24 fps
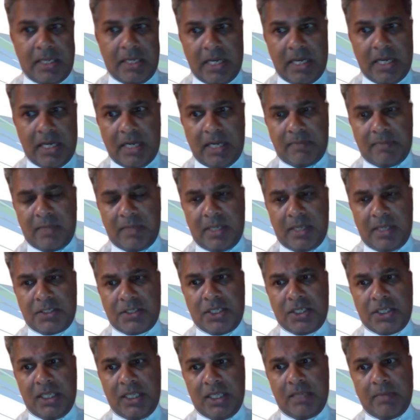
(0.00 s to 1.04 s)
a
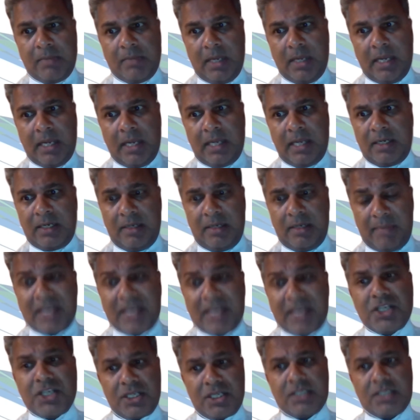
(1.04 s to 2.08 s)
team in
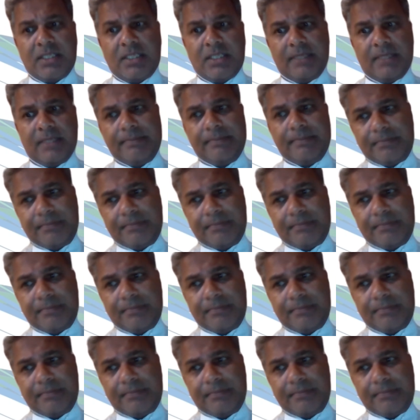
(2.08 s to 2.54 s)
Manchester,